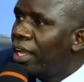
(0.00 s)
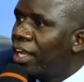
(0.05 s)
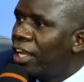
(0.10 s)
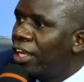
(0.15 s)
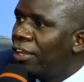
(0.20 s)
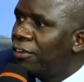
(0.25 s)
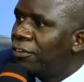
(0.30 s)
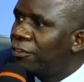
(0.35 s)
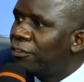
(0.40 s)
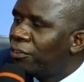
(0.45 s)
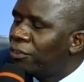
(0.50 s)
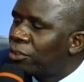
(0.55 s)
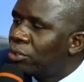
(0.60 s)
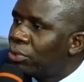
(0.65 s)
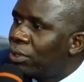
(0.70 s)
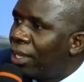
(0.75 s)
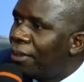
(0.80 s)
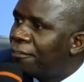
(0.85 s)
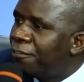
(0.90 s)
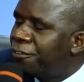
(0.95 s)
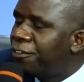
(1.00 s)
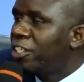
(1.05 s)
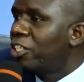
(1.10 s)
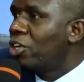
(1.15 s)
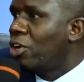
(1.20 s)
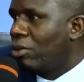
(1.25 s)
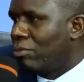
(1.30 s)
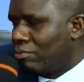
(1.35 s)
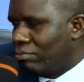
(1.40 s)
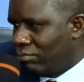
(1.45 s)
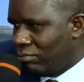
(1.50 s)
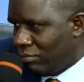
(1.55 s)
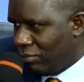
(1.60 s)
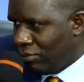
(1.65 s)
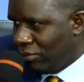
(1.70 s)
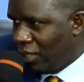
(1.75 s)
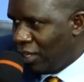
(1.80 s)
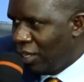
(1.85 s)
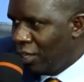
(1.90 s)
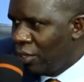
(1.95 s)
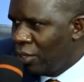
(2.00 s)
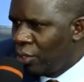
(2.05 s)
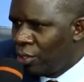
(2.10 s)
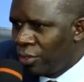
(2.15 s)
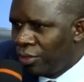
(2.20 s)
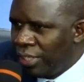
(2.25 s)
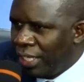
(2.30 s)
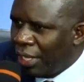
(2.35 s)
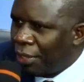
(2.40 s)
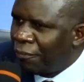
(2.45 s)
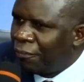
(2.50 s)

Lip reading: to have freedom. There are